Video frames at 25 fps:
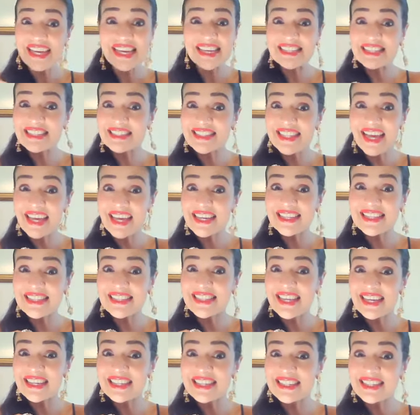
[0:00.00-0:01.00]
Isn't that
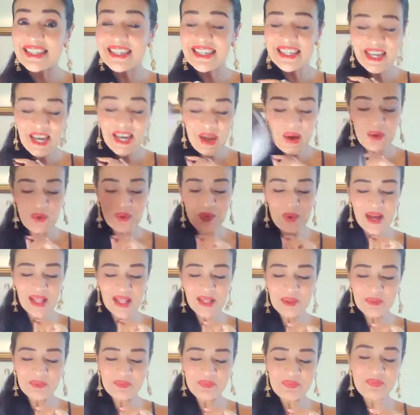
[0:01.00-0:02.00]
exciting?
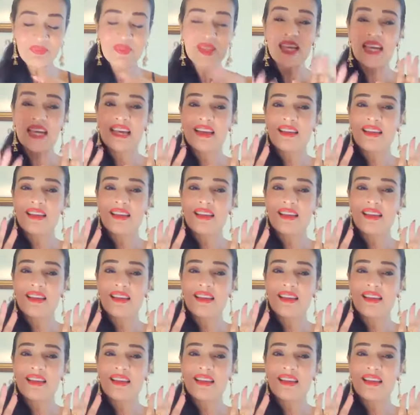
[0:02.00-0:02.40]
Well,